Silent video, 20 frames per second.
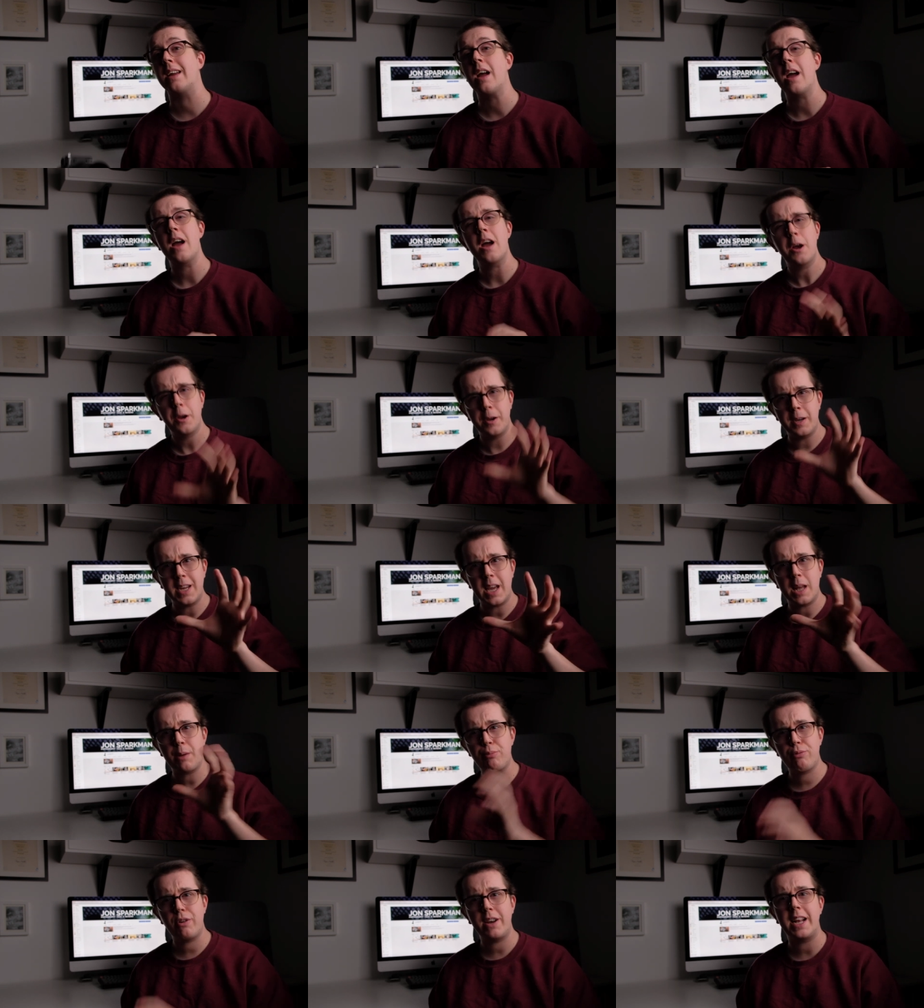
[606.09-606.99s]
You can
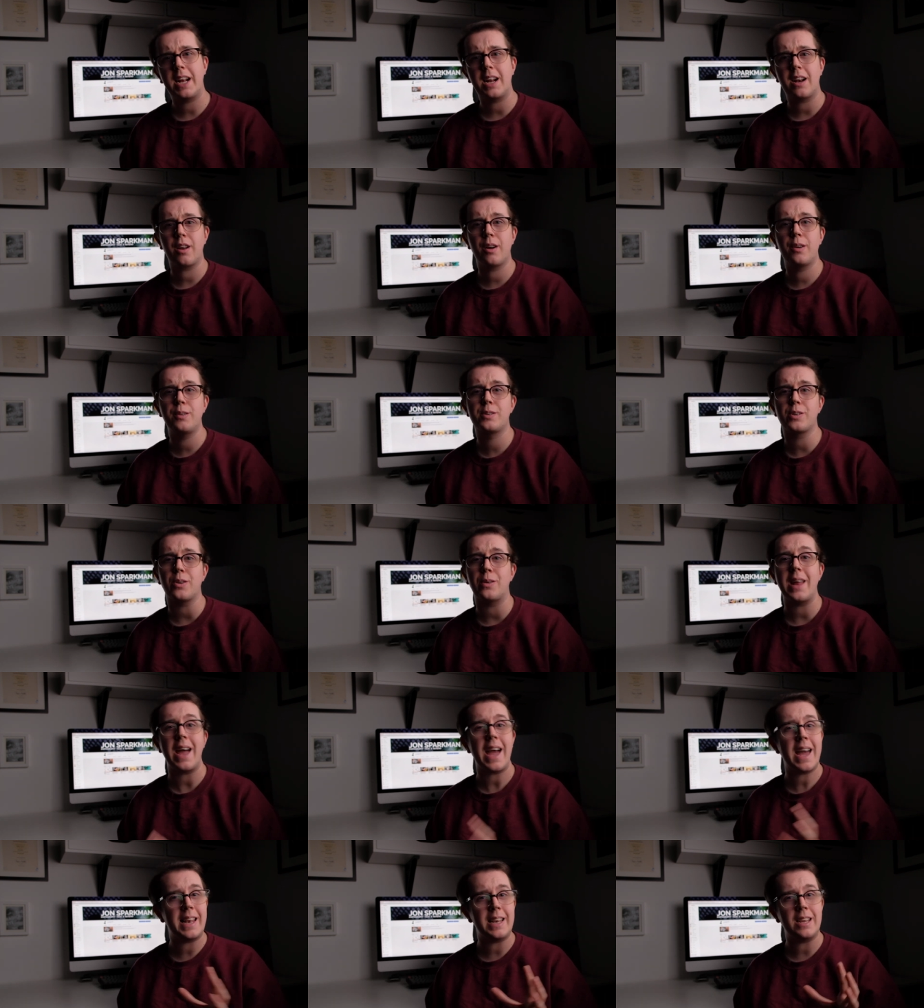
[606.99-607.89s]
get pretty close
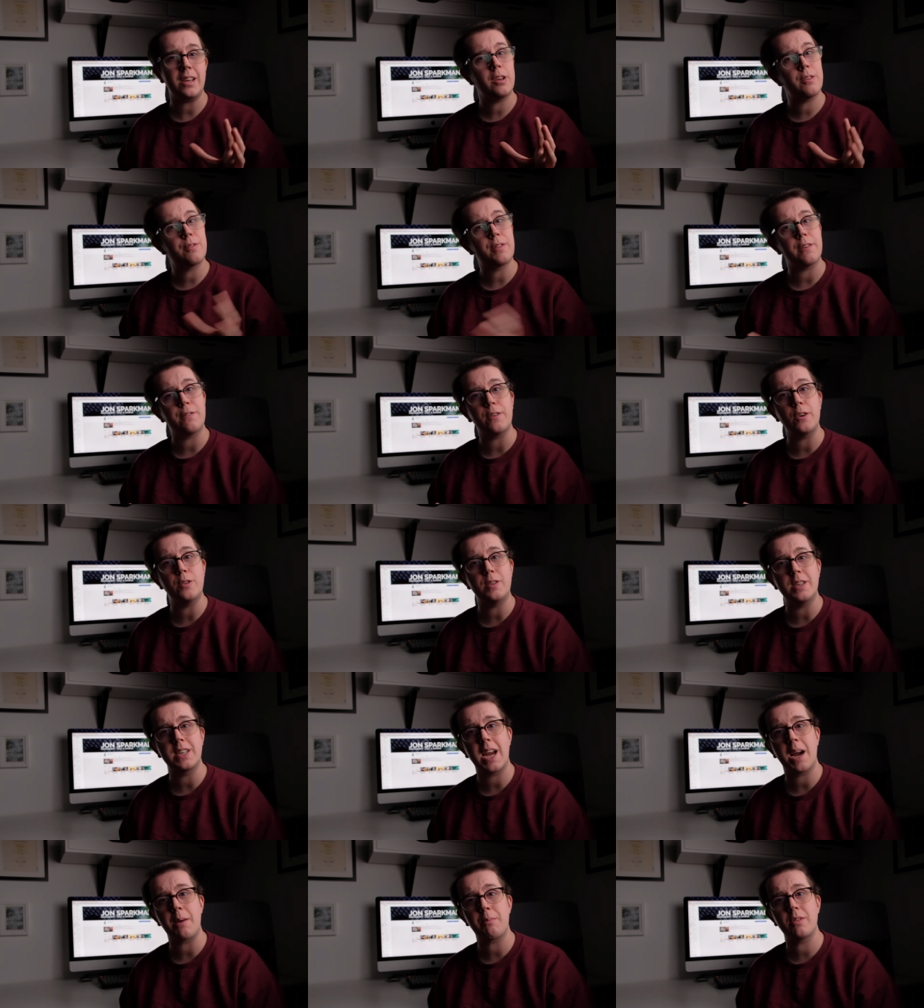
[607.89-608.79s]
on any of the
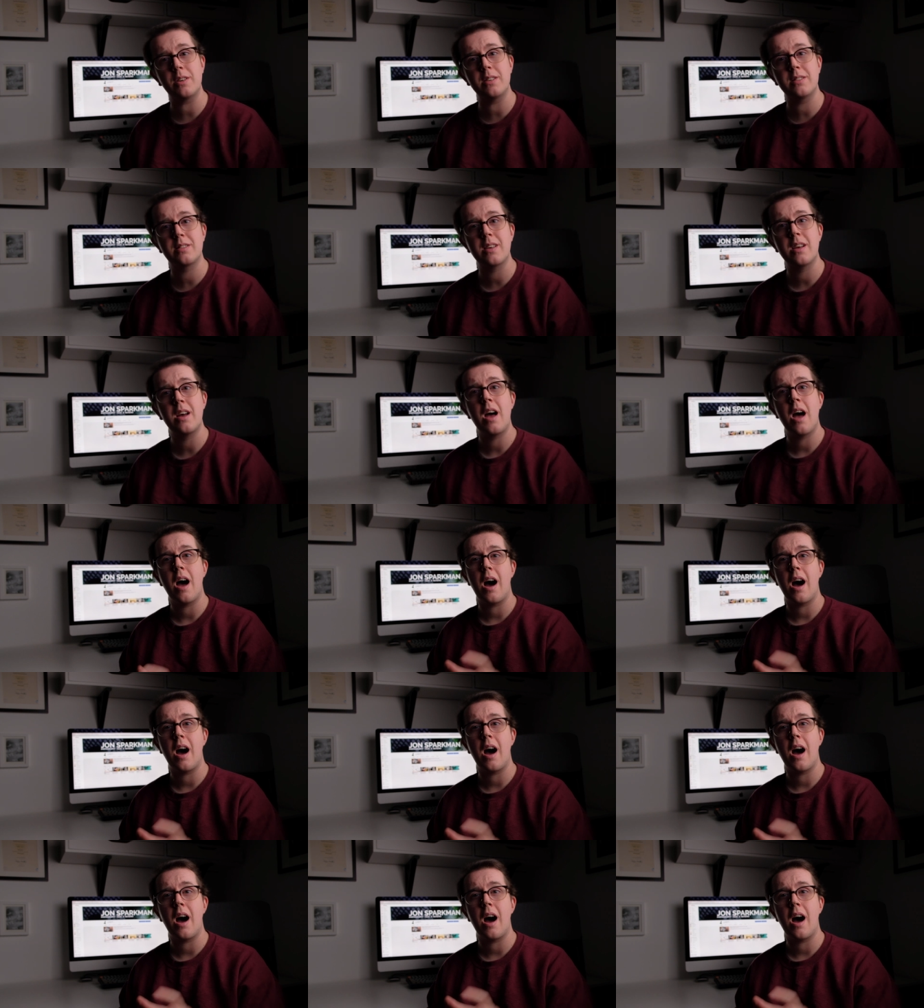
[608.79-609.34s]
Fuji cameras.